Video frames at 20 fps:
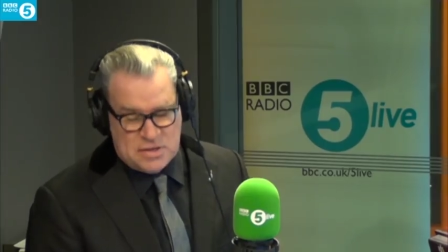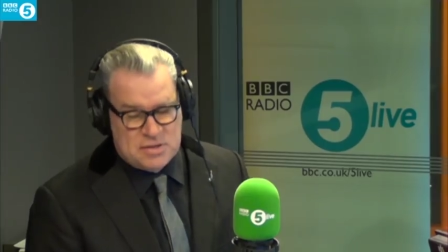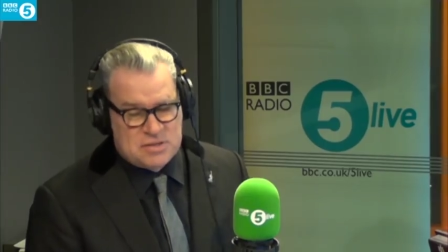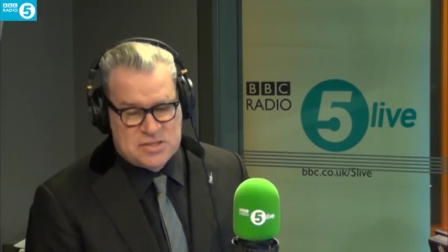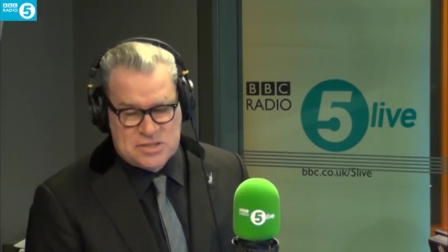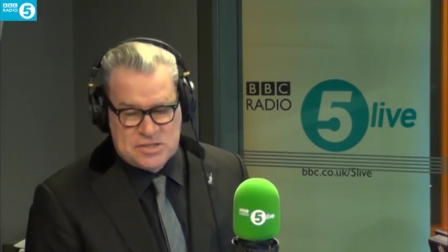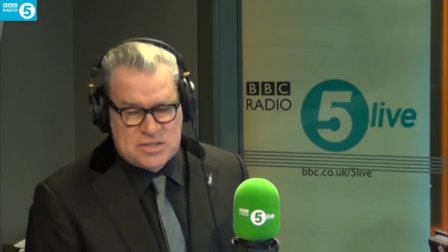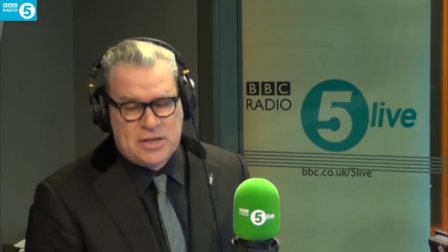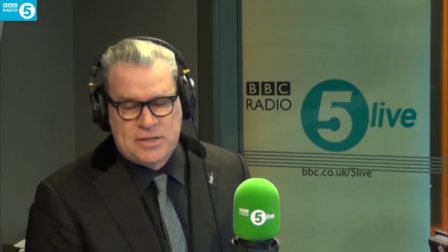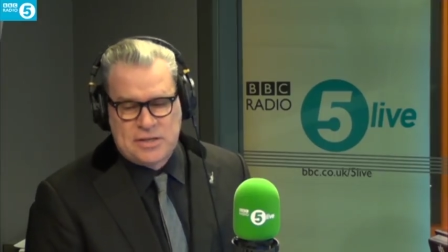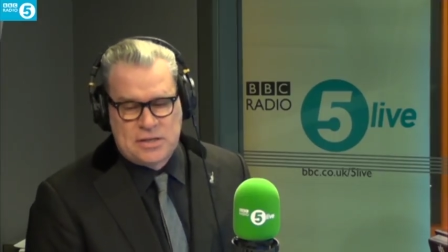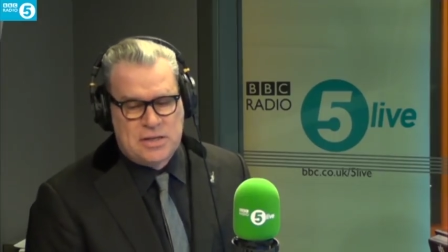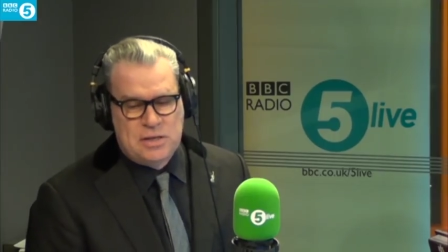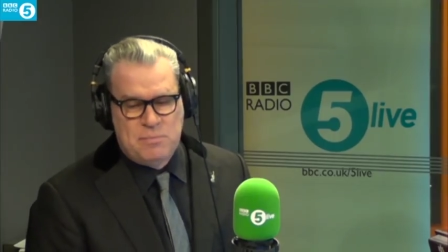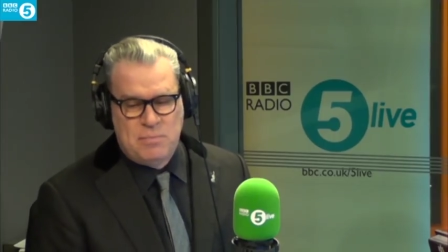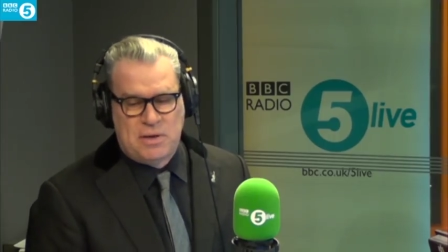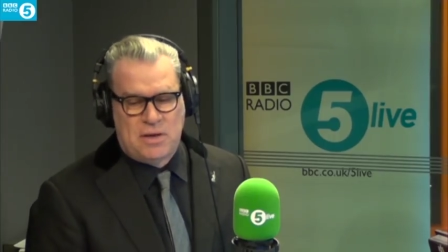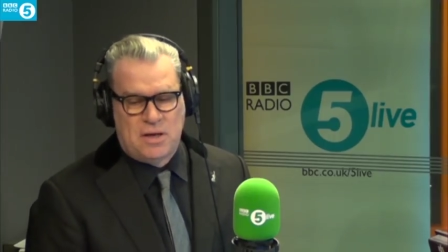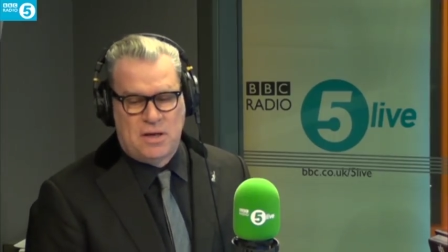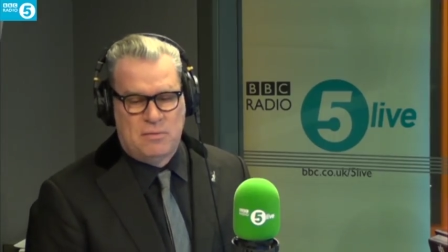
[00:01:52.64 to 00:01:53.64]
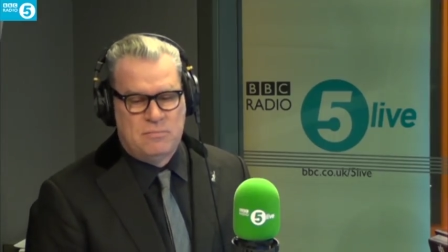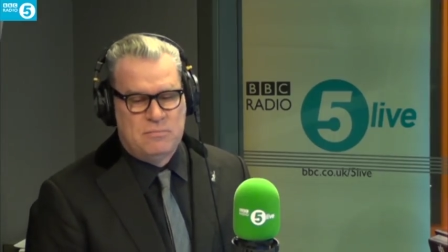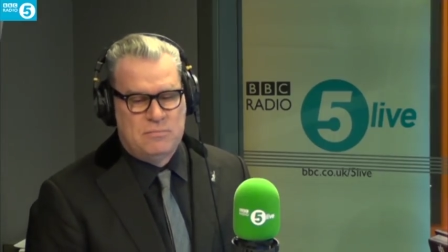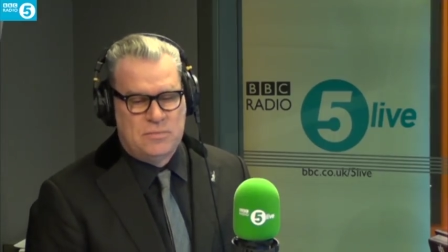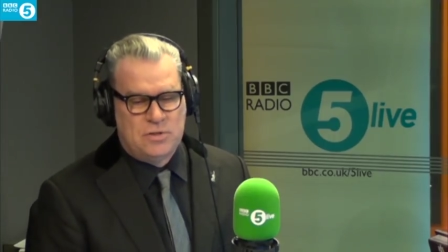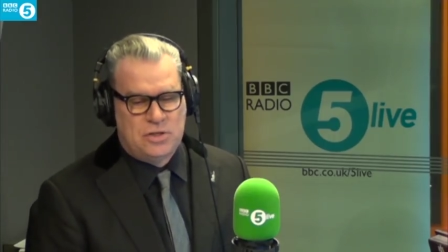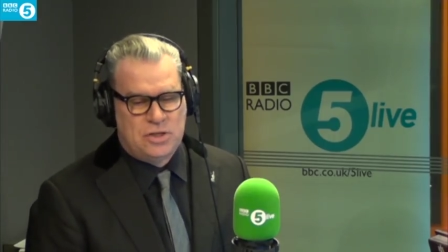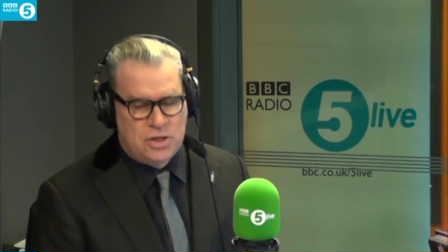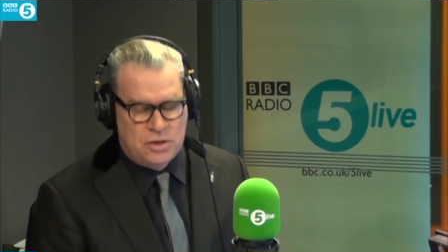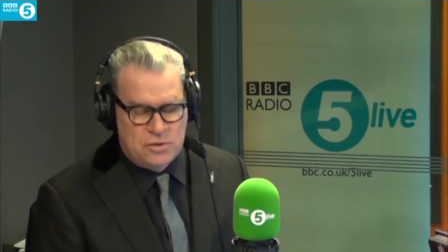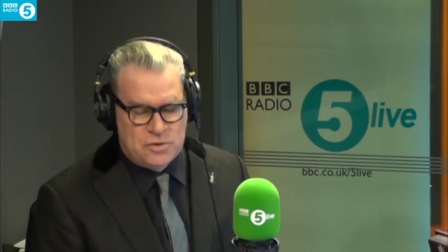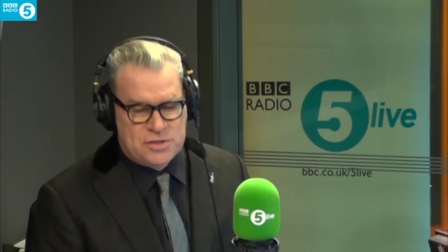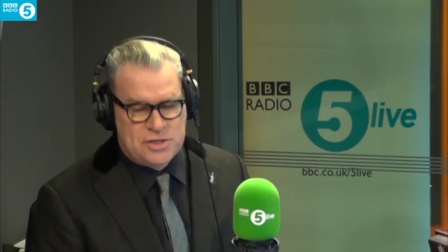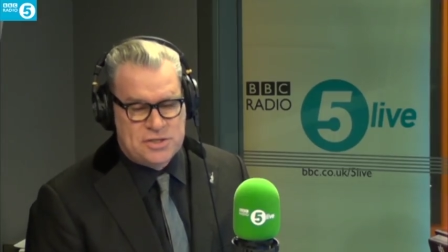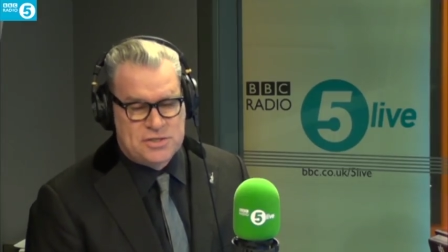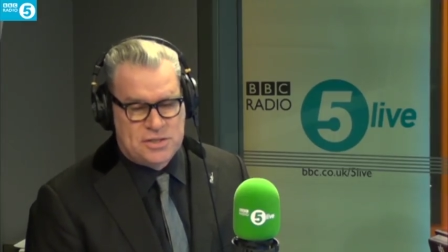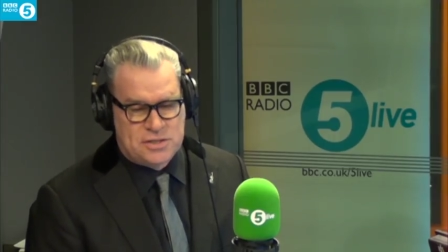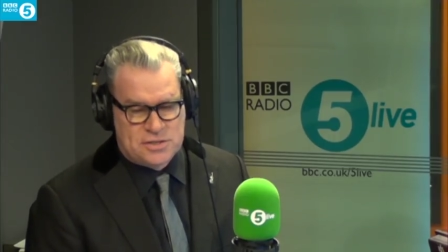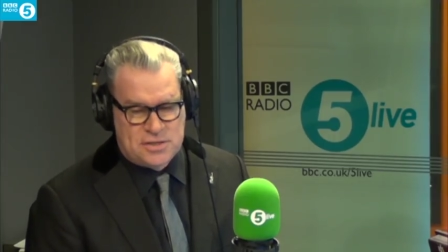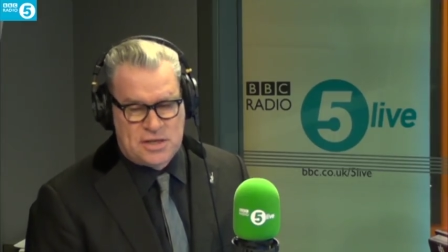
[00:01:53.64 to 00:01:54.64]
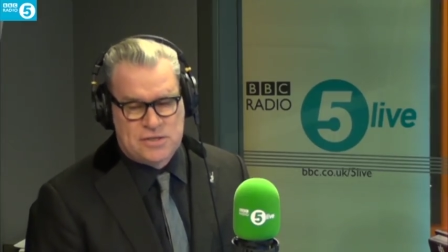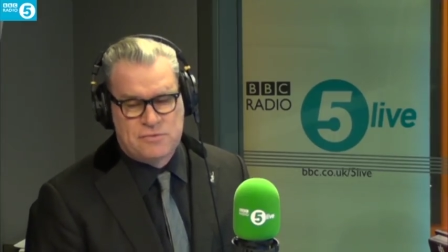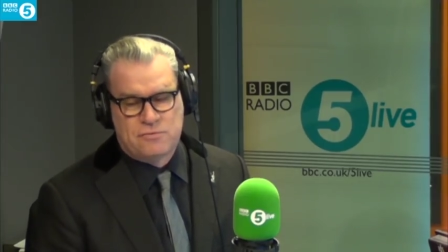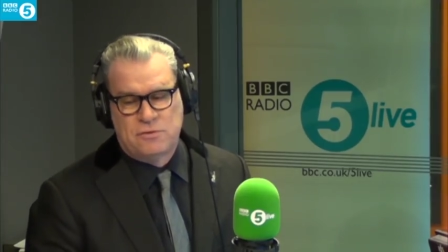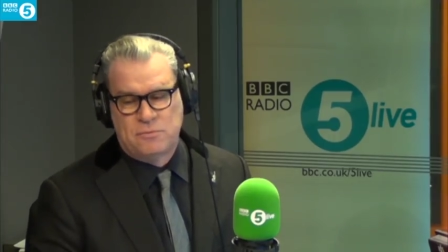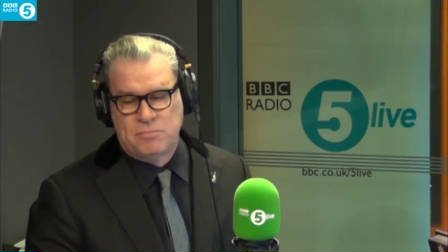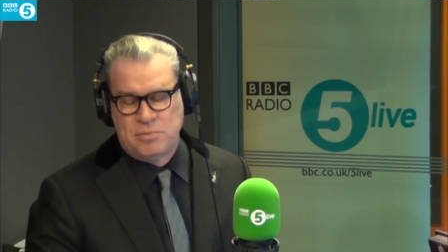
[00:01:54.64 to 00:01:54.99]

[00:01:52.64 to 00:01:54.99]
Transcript: suddenly become hugely successful.